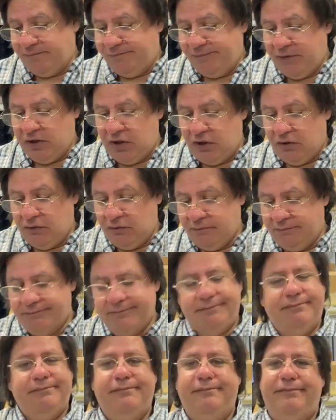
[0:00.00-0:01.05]

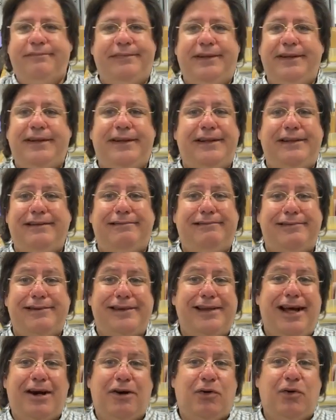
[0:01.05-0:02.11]
it's
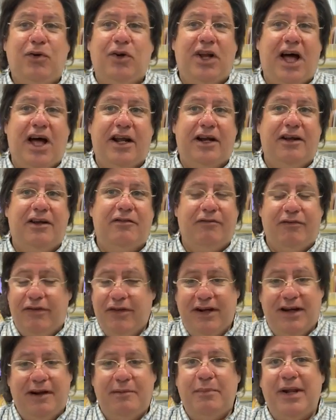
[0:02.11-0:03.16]
not a whole lot of
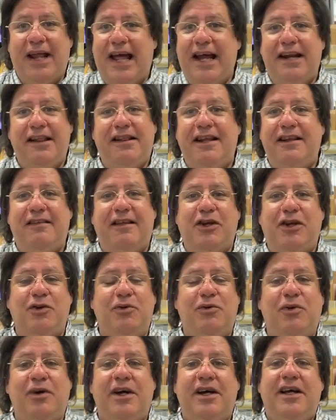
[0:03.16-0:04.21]
things, but anything that you